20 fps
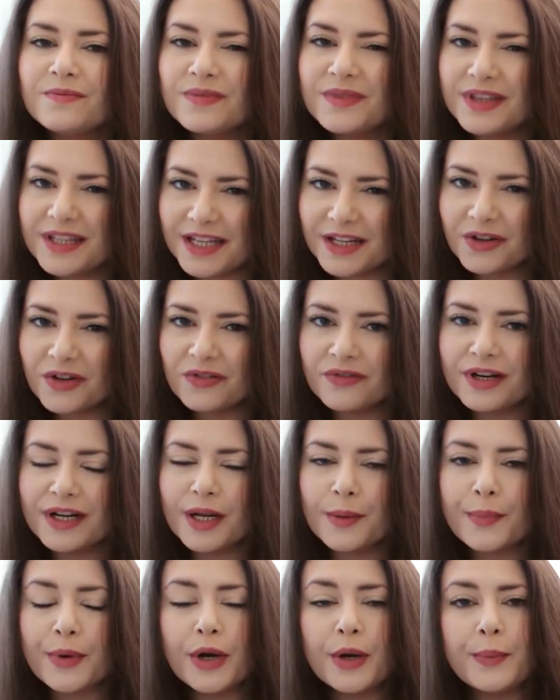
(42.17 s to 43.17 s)
they're not really
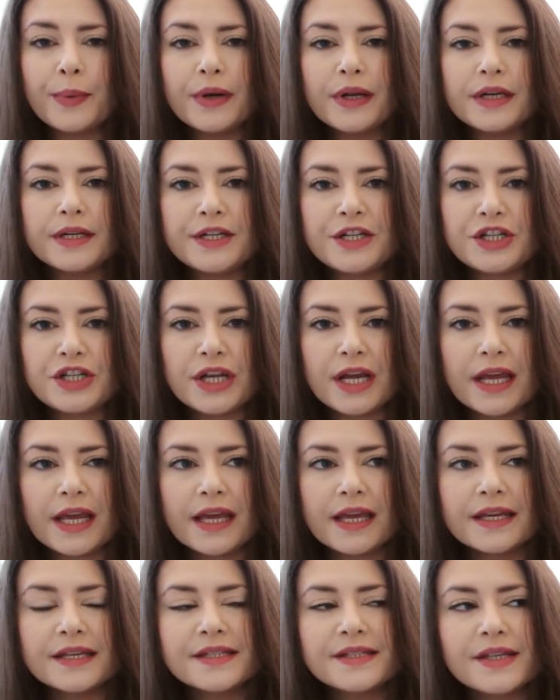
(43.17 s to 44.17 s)
appropriate to share
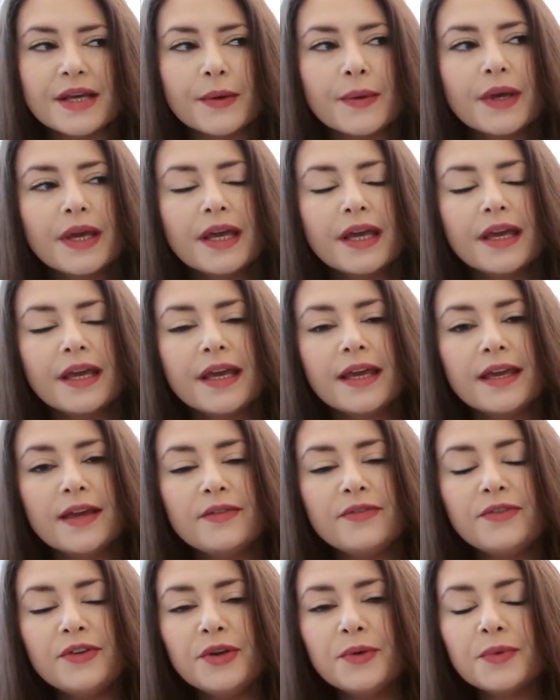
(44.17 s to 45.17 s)
here. So
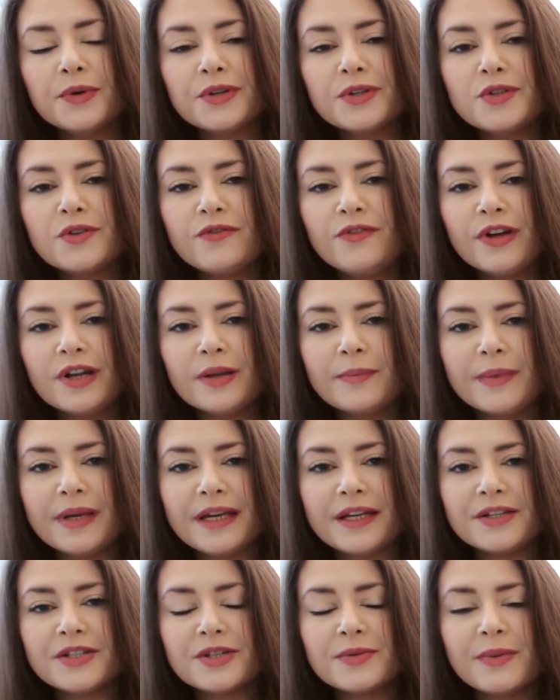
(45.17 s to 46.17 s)
if you want to follow
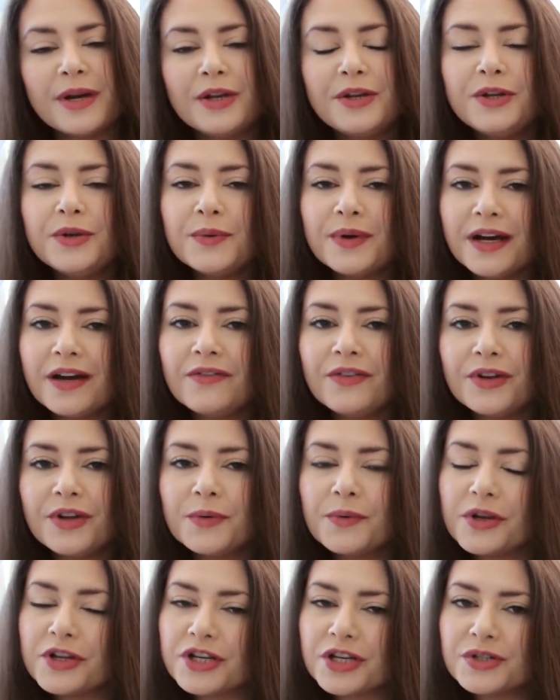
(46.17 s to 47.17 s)
me to my new avenue,
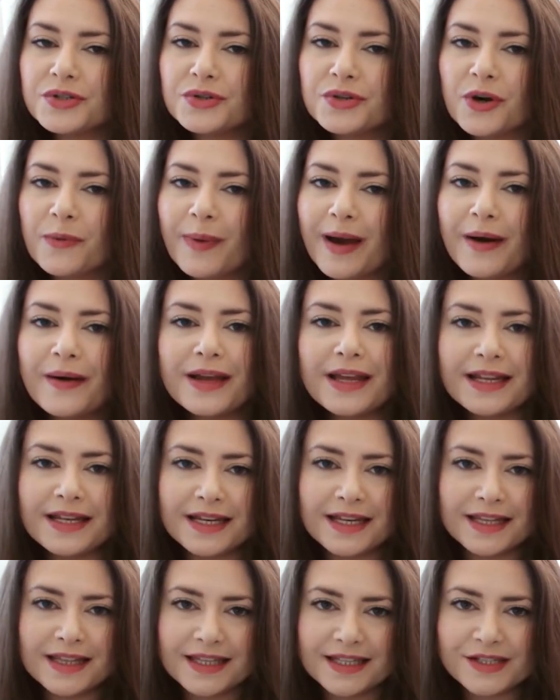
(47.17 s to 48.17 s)
which I talk about
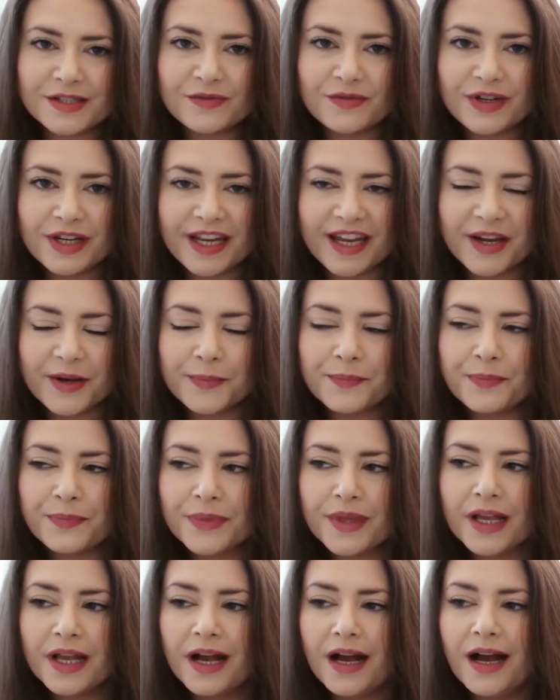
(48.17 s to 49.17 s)
in this video,
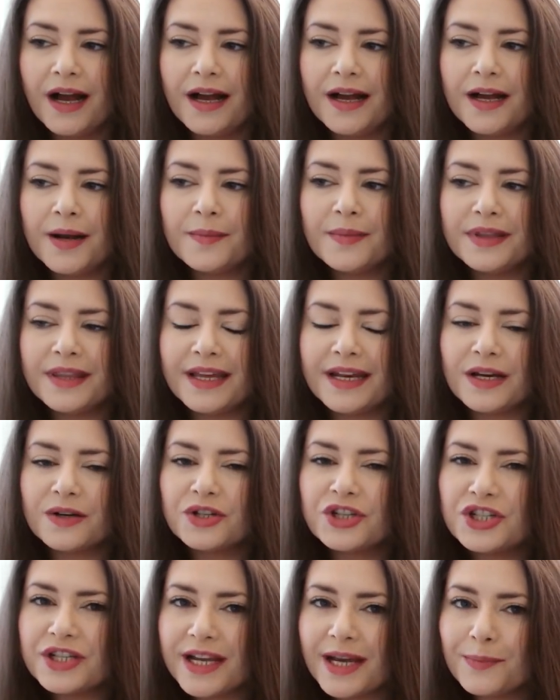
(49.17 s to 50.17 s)
then I'll
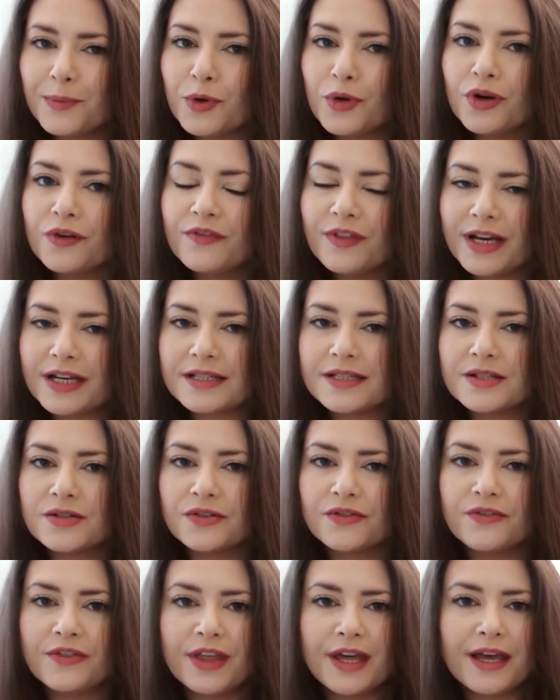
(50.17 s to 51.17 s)
share more of that
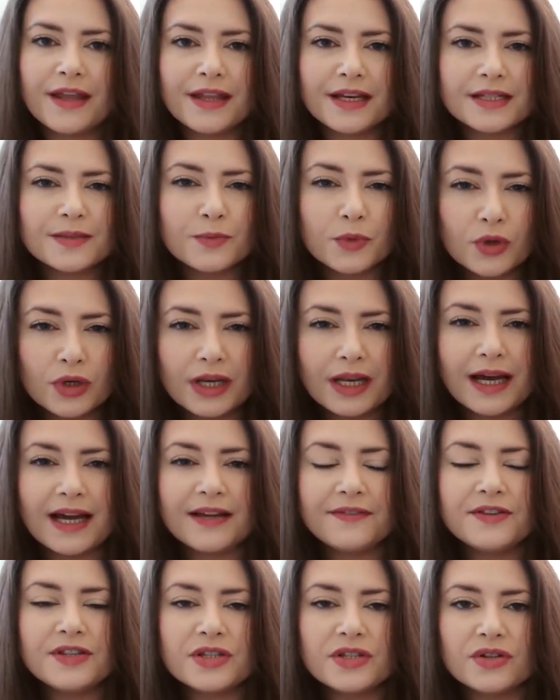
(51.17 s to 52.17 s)
stuff there. That's more
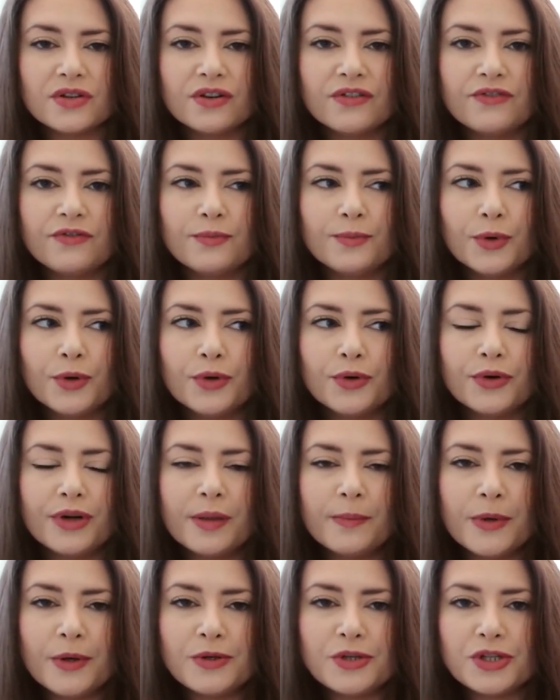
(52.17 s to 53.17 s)
life stuff, more
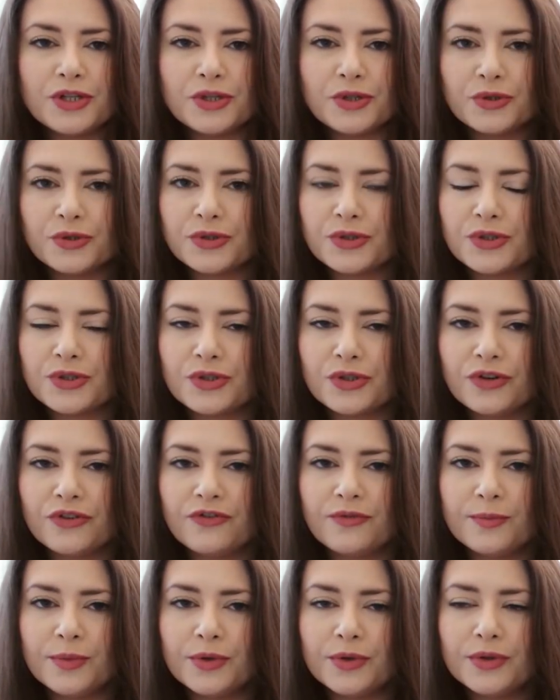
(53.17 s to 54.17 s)
emotional
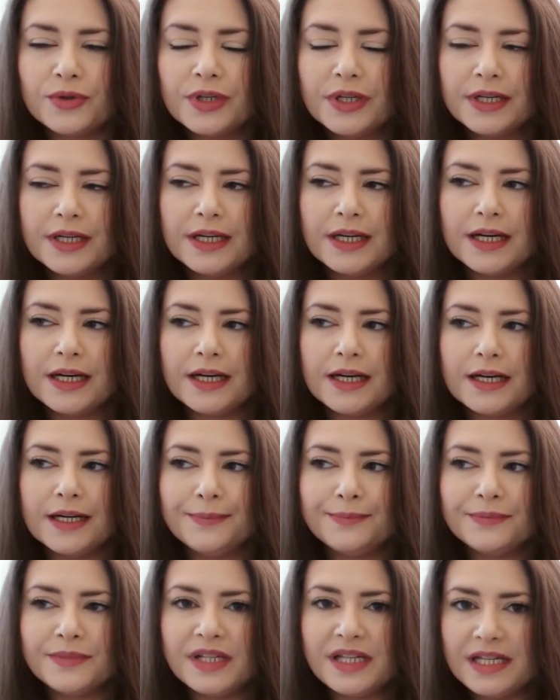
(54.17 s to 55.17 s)
stuff, more
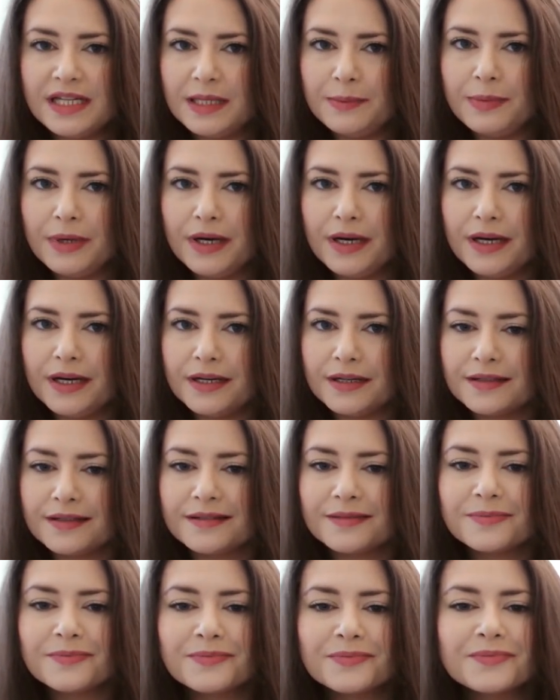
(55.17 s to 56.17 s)
deeper
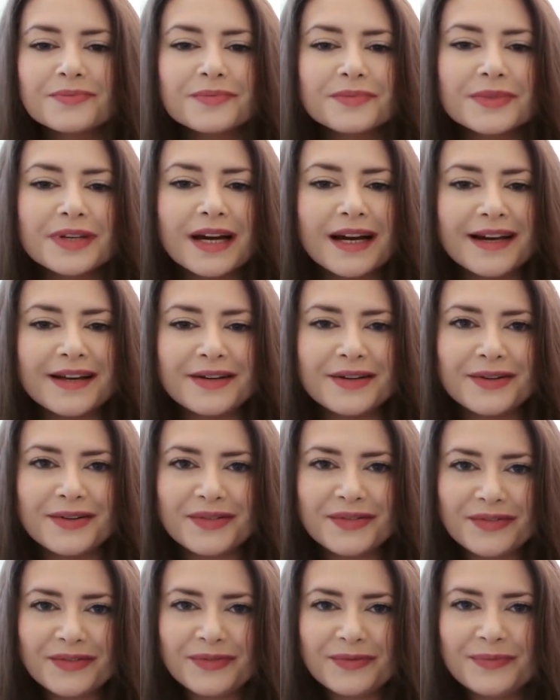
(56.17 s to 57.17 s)
kind of,